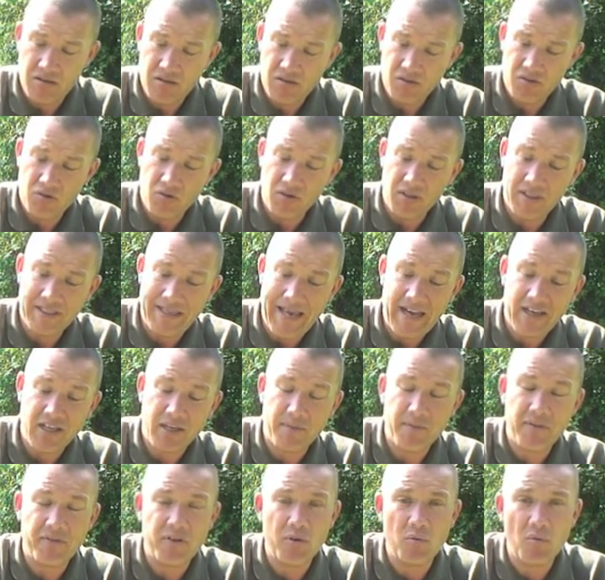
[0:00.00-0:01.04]
sort of
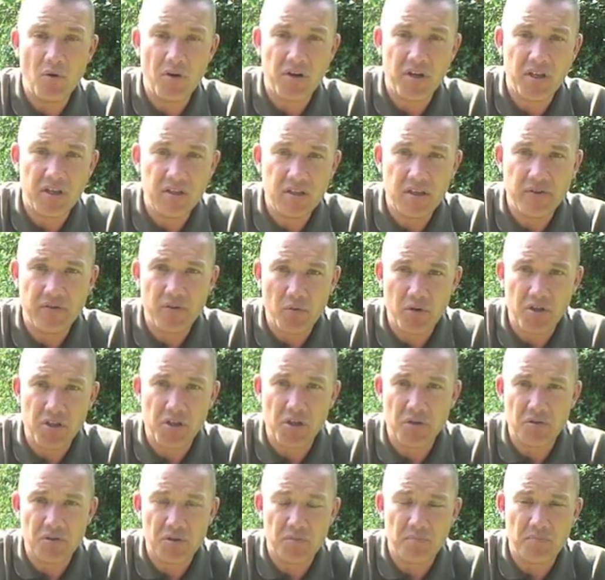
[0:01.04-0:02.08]
technium if you want to
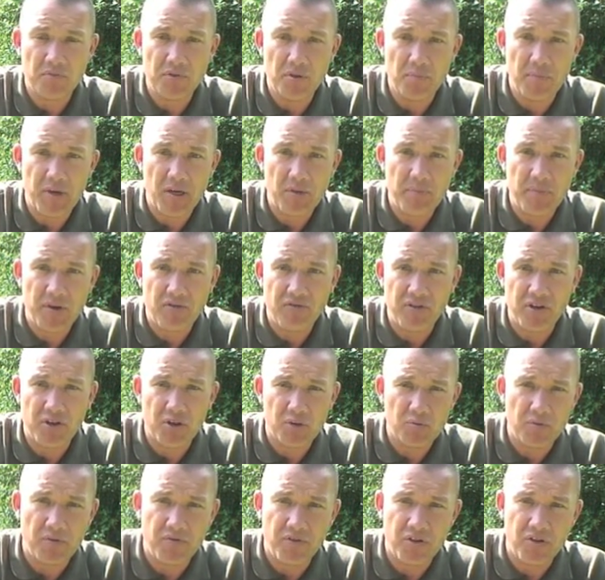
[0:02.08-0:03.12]
use the big pit
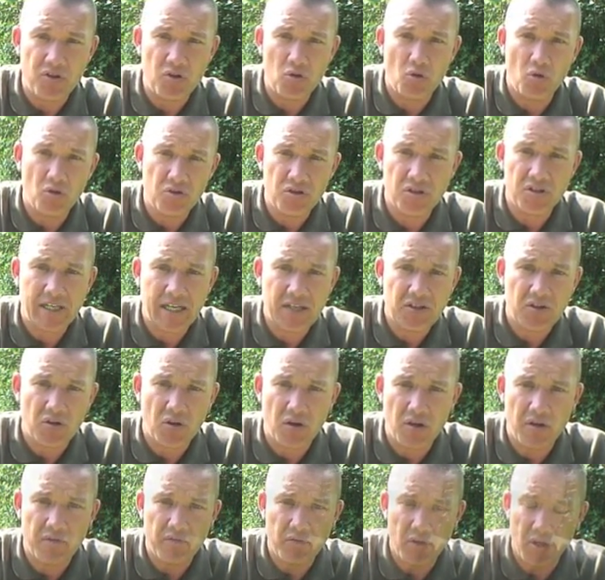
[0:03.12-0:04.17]
reels with the shorter test
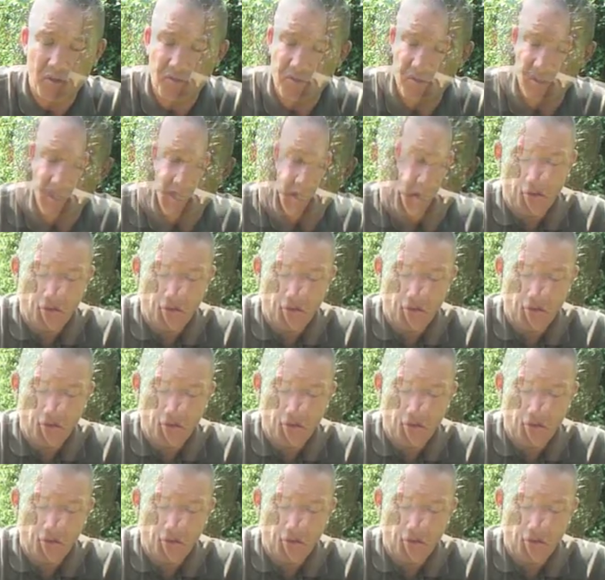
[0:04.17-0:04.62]
curve rods.